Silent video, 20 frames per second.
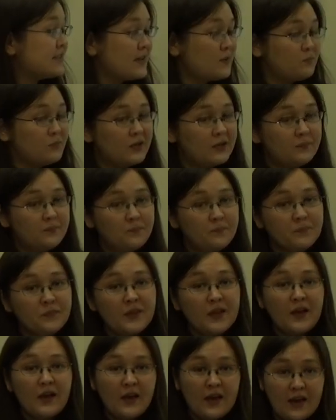statement
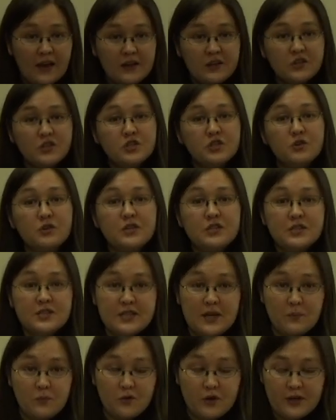and a short
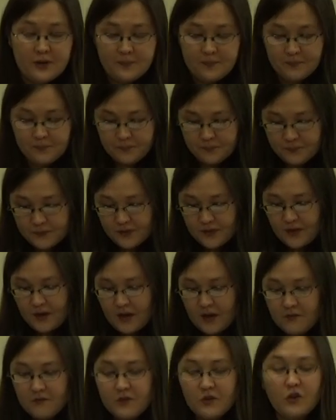summary
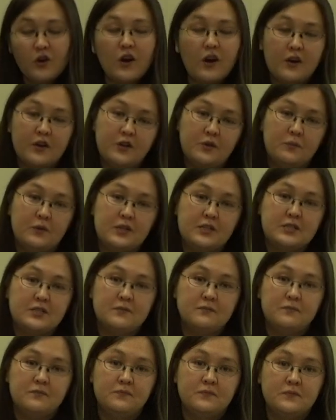of your
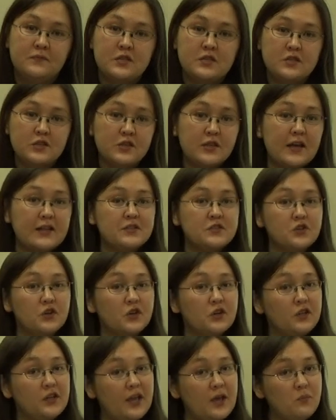argument. So that's
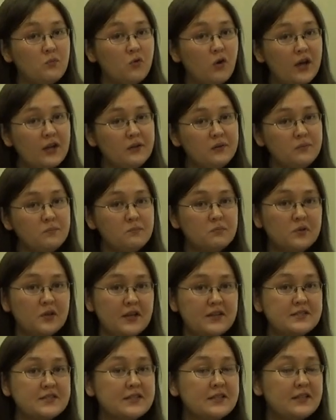your claim 1
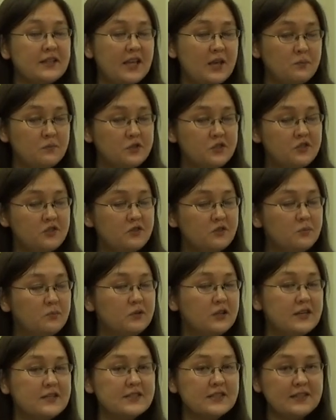plus claim 2
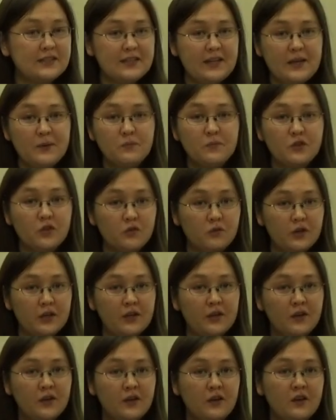plus claim
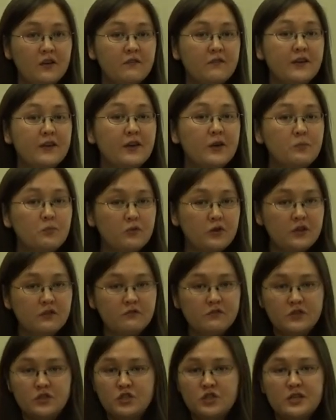3. Very
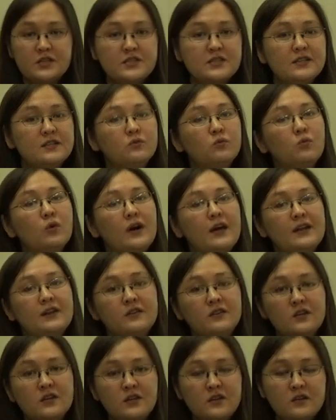brief, just in 1